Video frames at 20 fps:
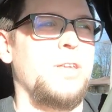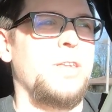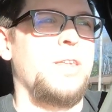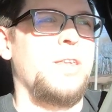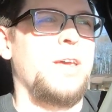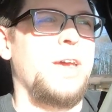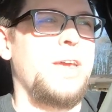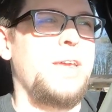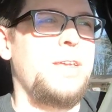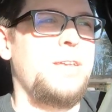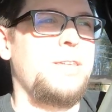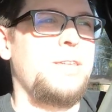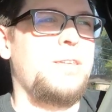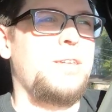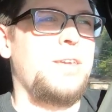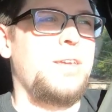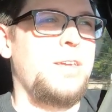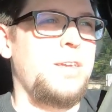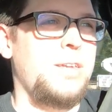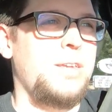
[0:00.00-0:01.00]

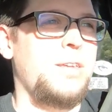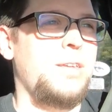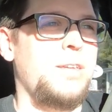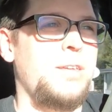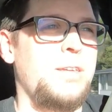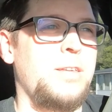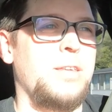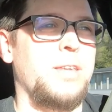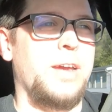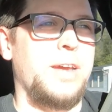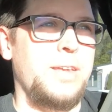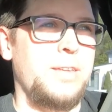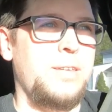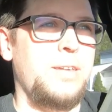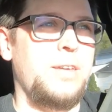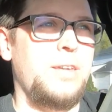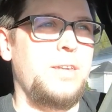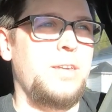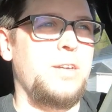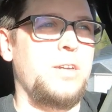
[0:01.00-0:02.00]

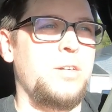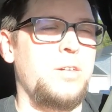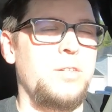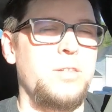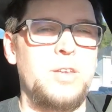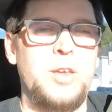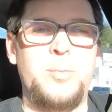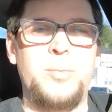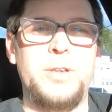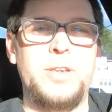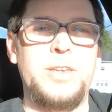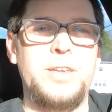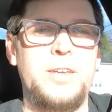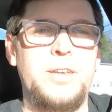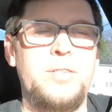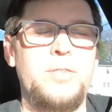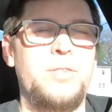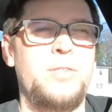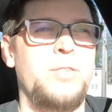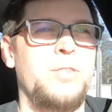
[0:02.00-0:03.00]
19 years, I believe,